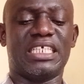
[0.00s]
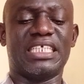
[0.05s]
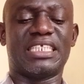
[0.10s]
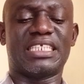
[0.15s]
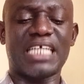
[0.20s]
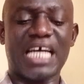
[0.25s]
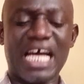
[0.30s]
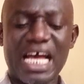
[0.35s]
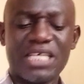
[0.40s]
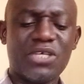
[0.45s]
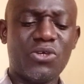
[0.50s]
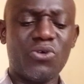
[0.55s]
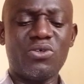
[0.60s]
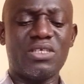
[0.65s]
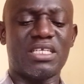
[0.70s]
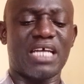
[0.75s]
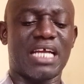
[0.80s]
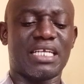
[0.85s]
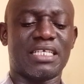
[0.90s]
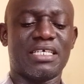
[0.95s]
it
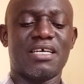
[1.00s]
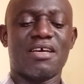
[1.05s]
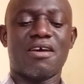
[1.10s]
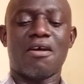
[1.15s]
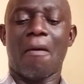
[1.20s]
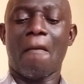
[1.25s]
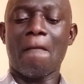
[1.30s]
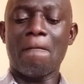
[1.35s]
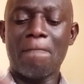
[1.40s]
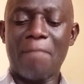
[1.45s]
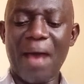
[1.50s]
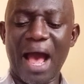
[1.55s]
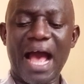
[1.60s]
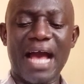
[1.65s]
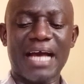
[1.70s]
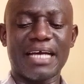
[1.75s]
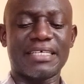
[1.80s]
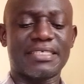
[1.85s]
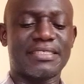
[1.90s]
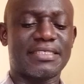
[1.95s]
argued that
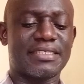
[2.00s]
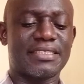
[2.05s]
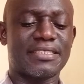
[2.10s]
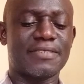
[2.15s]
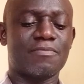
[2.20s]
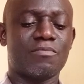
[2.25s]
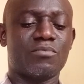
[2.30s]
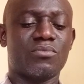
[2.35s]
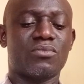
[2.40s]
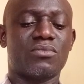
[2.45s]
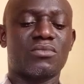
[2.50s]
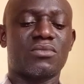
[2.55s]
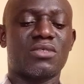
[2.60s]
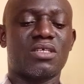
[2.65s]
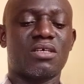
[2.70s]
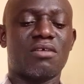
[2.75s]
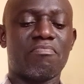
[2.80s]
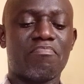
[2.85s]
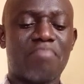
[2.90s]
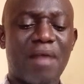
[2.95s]
banks
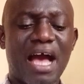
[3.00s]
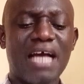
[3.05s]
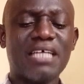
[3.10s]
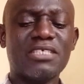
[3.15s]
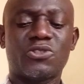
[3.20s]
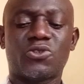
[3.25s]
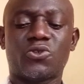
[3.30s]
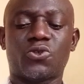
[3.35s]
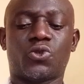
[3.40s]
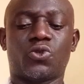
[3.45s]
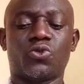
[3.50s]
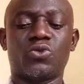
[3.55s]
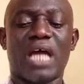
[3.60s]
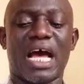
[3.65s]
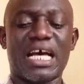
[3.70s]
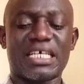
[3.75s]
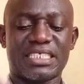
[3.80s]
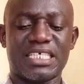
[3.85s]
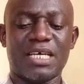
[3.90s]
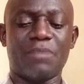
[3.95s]
should
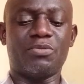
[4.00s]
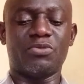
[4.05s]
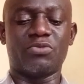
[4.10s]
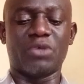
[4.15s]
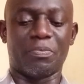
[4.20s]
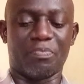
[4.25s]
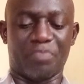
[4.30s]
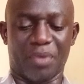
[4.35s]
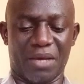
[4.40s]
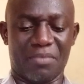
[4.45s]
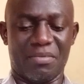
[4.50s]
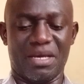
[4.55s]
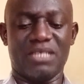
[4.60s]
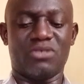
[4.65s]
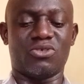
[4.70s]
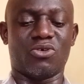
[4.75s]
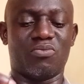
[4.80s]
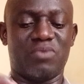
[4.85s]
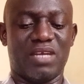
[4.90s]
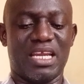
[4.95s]
accept
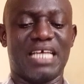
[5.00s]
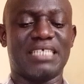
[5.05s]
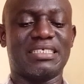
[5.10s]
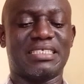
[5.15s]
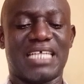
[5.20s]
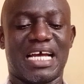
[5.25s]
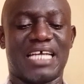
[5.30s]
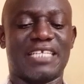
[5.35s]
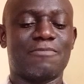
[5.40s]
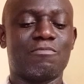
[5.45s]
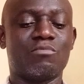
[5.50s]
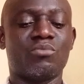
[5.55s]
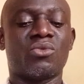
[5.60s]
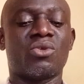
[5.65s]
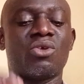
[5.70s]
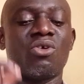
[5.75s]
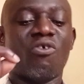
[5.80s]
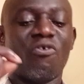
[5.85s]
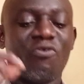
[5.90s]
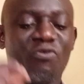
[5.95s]
repayment of less than
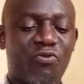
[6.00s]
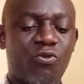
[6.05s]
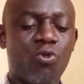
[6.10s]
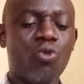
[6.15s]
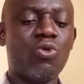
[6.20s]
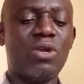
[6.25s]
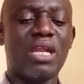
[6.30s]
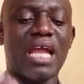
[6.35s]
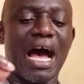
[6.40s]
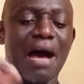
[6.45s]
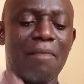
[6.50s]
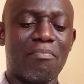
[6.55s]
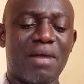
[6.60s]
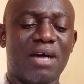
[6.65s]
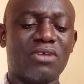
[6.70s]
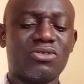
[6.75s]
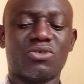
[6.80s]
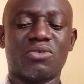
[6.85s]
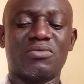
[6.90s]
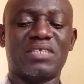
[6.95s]
full
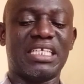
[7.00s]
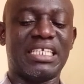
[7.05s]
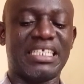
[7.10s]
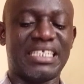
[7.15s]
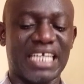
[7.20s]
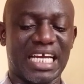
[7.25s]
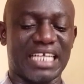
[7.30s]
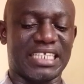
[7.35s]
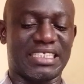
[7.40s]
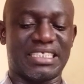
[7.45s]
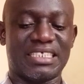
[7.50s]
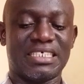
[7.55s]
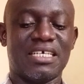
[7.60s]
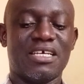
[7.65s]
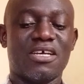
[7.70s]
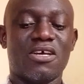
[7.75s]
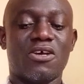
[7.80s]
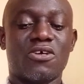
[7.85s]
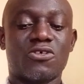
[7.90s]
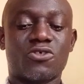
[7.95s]
amount of the debt,
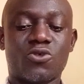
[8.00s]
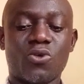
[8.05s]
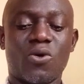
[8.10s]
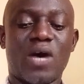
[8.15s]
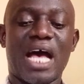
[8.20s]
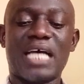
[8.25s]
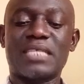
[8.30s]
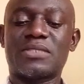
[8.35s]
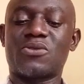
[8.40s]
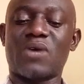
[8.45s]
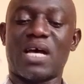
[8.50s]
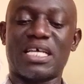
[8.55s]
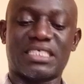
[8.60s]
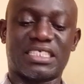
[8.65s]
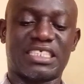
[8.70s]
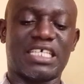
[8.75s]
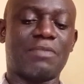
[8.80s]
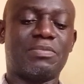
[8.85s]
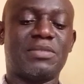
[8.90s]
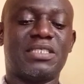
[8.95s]
so as to
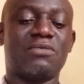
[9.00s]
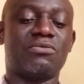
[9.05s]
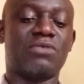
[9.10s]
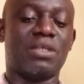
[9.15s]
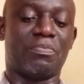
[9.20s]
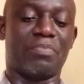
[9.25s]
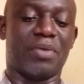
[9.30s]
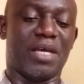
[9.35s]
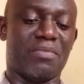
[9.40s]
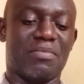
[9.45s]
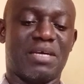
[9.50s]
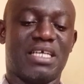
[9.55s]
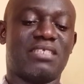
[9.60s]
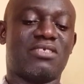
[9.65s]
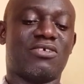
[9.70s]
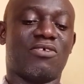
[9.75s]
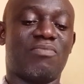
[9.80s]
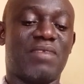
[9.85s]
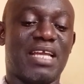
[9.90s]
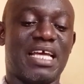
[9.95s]
accept
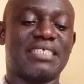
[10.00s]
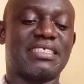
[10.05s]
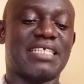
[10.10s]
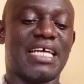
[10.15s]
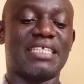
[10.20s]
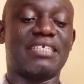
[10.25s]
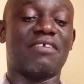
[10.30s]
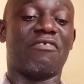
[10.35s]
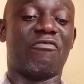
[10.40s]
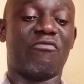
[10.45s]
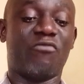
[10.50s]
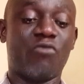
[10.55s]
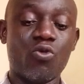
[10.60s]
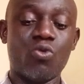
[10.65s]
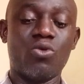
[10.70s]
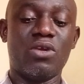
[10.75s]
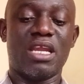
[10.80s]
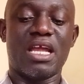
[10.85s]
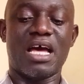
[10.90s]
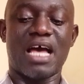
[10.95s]
repayment of less than the
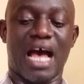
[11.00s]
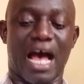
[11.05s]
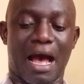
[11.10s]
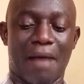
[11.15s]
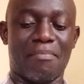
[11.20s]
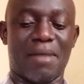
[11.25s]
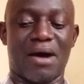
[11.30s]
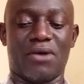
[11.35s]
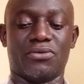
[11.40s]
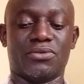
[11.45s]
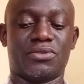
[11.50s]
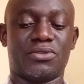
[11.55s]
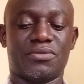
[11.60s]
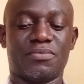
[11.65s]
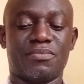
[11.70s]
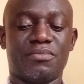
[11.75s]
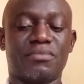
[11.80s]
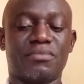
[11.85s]
full amount.